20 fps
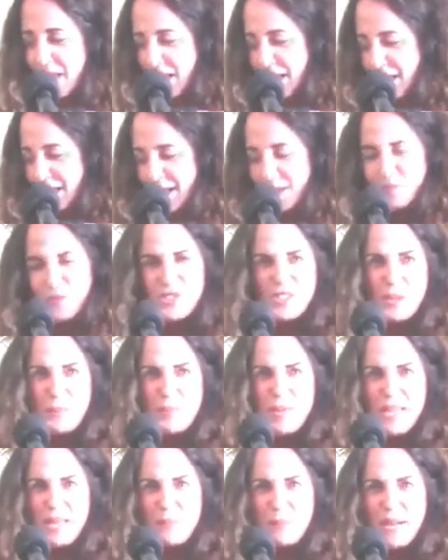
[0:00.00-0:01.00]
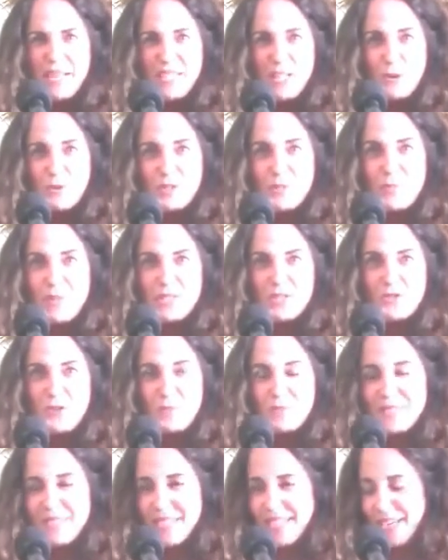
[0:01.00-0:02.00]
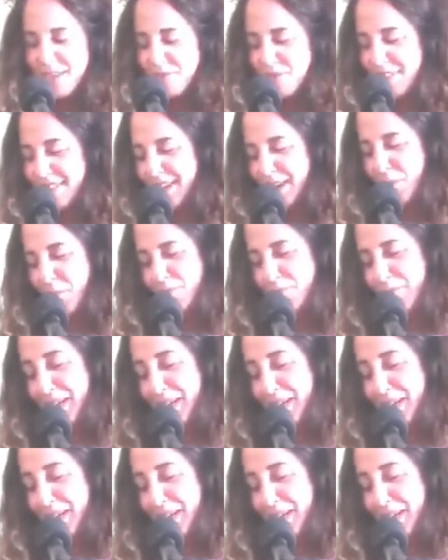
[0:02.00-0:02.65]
I'm just going to peek at my notes, make sure I'm saying everything